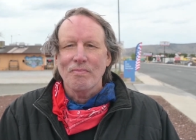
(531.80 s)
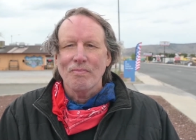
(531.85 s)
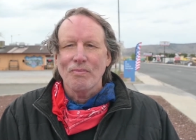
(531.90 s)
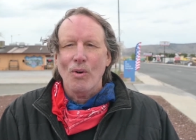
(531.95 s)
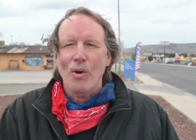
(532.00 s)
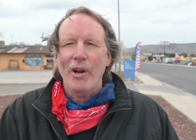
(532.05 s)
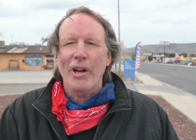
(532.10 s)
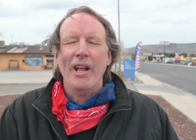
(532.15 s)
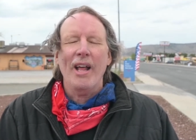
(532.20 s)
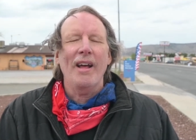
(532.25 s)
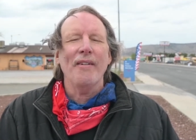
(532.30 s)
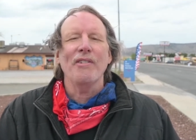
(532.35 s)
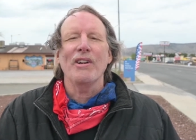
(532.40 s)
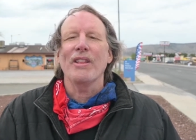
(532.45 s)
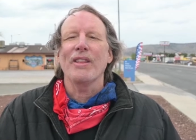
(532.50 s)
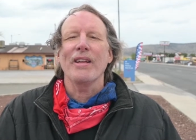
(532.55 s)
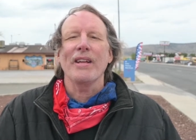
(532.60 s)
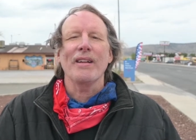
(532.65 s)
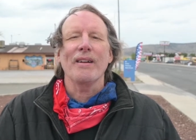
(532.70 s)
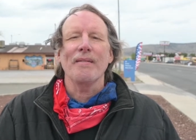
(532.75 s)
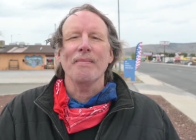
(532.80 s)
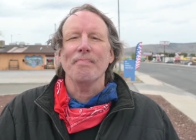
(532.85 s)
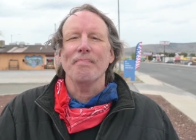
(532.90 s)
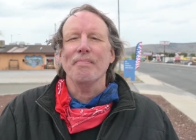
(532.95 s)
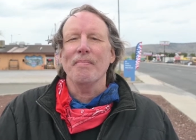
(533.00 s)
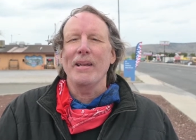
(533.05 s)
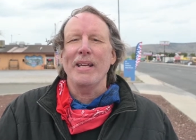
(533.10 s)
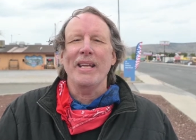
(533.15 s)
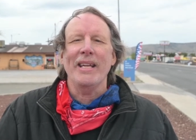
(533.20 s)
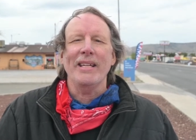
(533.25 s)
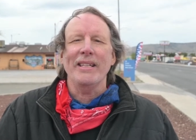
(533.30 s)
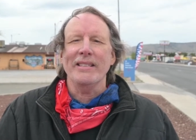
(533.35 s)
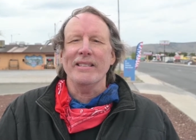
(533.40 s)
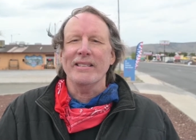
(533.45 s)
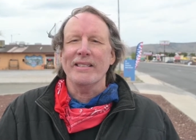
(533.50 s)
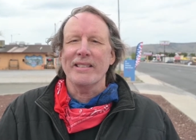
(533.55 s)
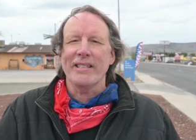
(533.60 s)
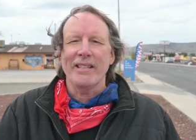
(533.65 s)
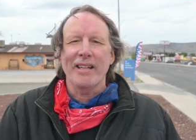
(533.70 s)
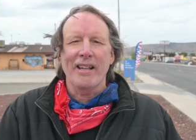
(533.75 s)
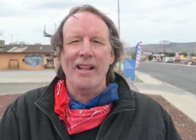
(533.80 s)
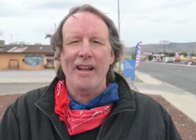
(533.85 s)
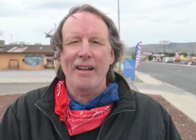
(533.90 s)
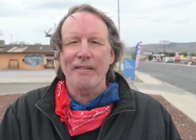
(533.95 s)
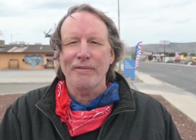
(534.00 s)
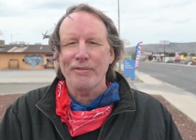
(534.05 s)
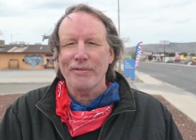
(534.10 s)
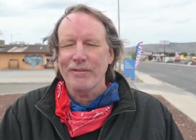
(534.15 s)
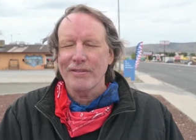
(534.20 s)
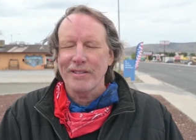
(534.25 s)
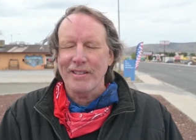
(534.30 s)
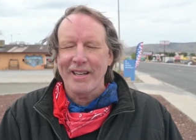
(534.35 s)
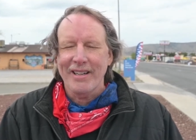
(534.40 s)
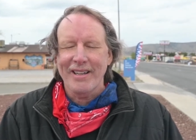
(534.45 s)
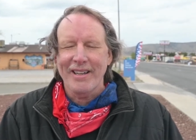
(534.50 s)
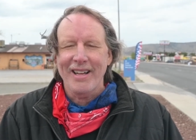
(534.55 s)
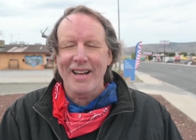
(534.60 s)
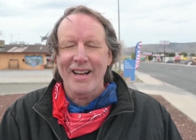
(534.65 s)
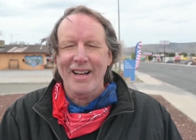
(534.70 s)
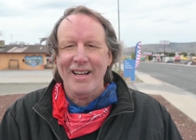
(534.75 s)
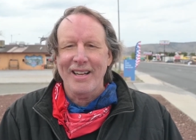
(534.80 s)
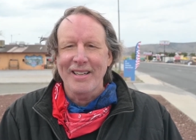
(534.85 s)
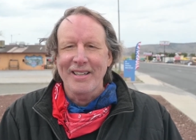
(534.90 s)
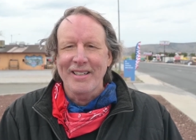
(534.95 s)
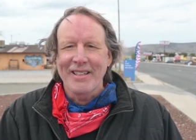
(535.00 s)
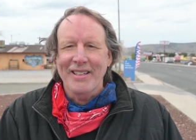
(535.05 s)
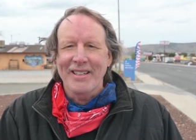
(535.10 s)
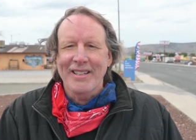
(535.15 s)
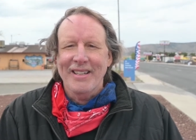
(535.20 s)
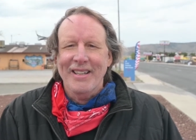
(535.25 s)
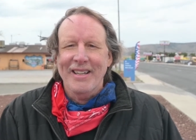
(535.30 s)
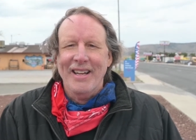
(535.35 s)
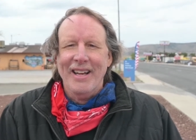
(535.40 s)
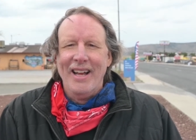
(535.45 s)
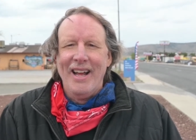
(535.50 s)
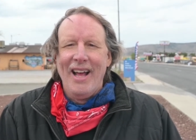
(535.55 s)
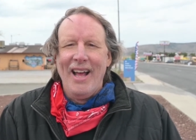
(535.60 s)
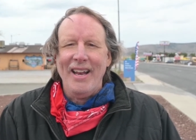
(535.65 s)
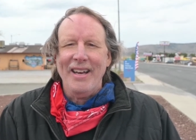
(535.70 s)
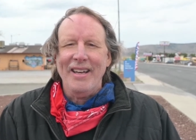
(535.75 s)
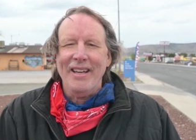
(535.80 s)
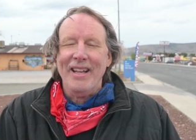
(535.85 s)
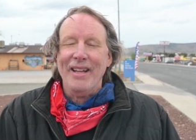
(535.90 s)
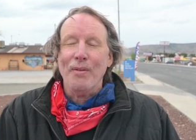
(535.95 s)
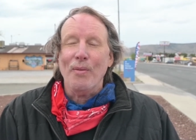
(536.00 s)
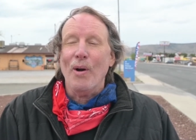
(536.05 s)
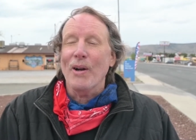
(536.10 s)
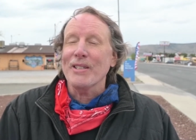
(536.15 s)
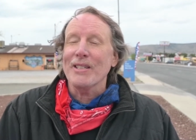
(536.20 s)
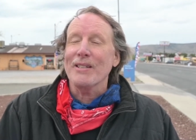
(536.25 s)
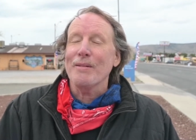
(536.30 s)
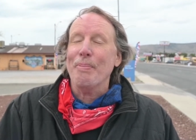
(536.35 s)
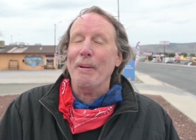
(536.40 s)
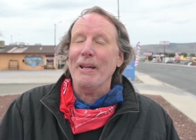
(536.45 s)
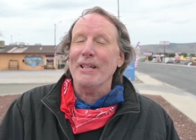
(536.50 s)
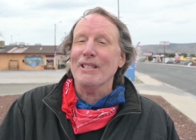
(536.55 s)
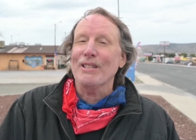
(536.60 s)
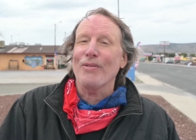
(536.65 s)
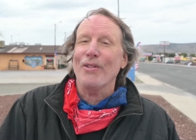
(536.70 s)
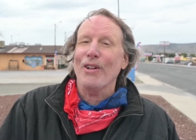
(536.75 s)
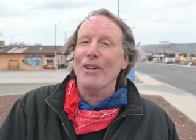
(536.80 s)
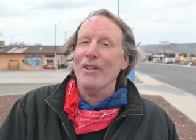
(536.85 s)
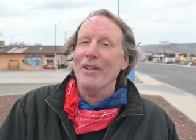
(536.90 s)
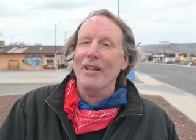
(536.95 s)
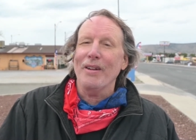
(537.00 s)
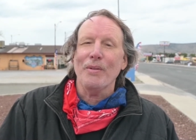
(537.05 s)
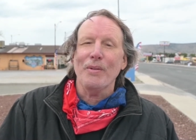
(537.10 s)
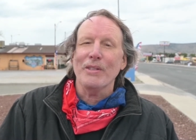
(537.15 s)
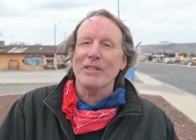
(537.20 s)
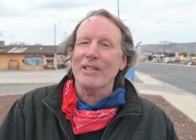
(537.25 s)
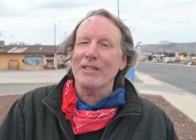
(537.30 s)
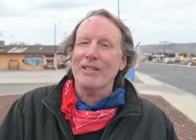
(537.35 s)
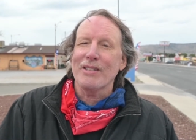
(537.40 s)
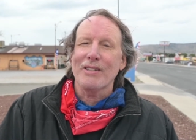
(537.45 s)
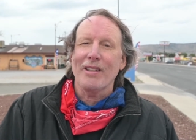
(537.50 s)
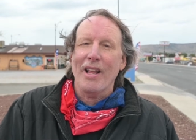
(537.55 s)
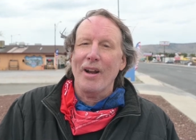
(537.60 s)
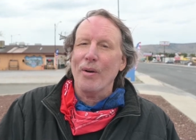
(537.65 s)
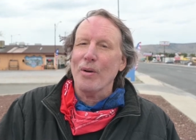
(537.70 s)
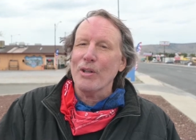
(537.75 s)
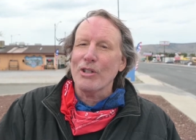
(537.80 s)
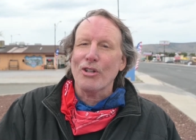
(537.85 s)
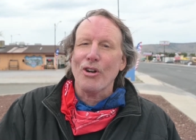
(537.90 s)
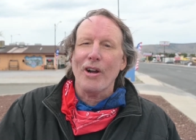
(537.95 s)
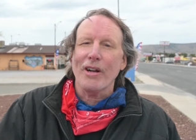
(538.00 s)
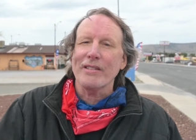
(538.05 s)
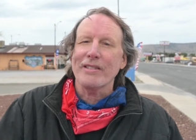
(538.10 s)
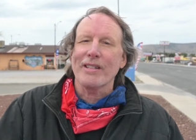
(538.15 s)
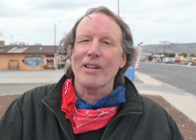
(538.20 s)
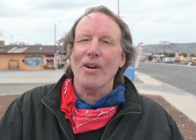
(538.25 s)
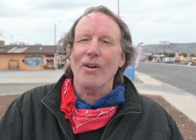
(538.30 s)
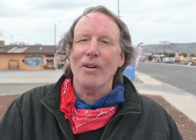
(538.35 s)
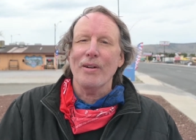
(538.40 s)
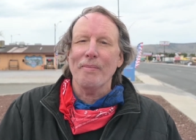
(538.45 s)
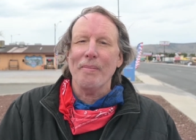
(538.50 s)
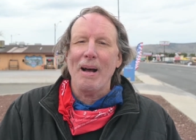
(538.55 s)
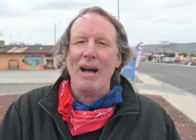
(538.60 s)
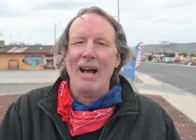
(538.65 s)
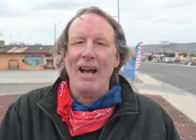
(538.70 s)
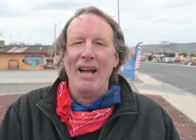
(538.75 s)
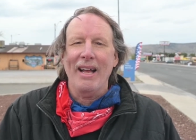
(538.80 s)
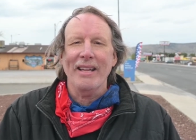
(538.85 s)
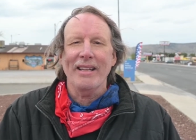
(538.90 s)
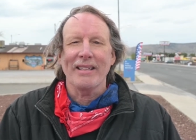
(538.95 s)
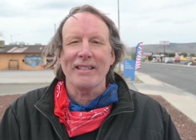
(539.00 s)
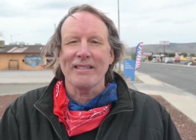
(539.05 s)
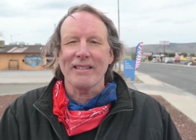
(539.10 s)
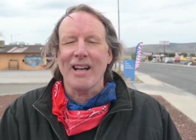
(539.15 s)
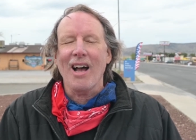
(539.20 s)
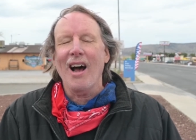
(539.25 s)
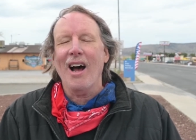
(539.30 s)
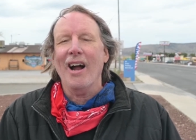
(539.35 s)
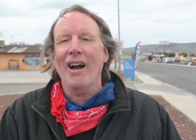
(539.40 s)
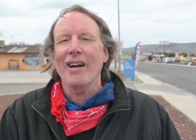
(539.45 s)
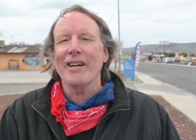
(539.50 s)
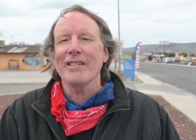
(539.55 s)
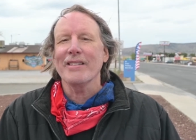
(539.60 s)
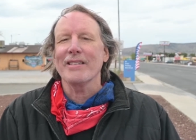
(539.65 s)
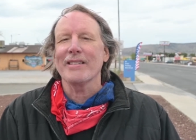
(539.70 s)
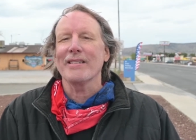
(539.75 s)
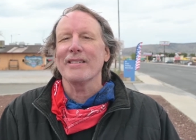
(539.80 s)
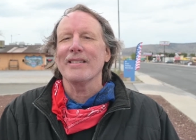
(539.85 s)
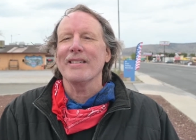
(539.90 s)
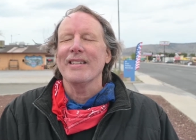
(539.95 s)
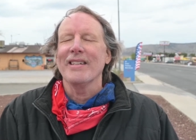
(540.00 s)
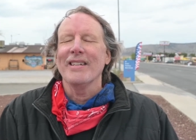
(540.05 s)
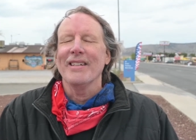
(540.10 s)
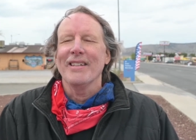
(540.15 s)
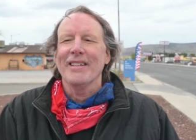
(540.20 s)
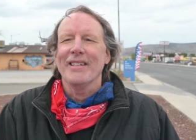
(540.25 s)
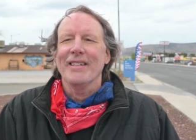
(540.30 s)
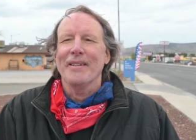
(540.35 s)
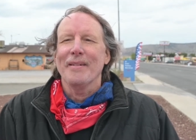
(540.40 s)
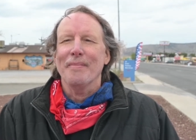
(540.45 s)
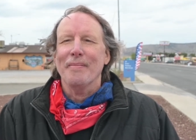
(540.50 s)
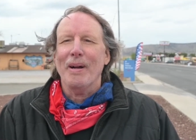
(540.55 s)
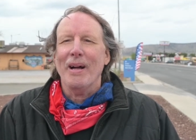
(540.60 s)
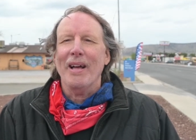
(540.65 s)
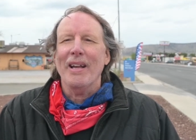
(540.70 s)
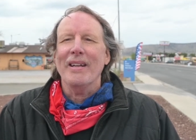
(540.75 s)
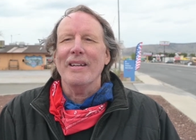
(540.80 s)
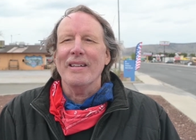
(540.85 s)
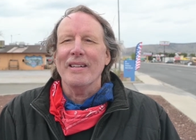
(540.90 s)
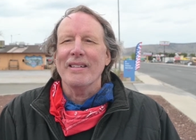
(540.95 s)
what everything means in life. And uh, and it wasn't peaceful. It was a, there were trucks going by and cars, and, but